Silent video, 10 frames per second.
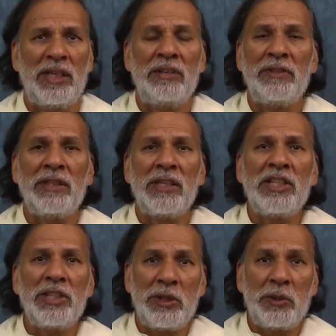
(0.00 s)
Even the
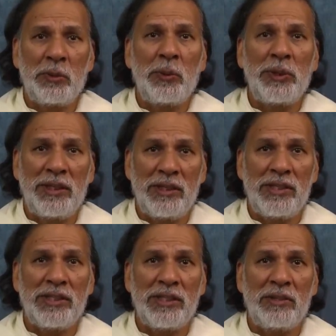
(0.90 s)

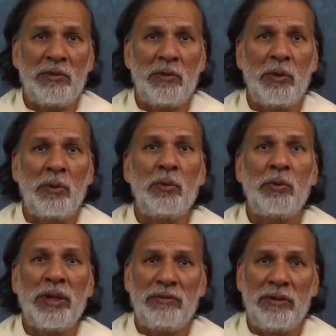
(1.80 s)
historians
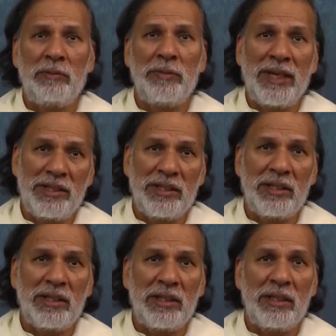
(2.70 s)
who ever
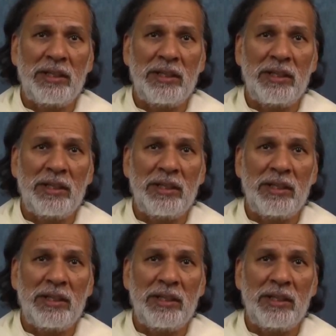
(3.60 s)
mentioned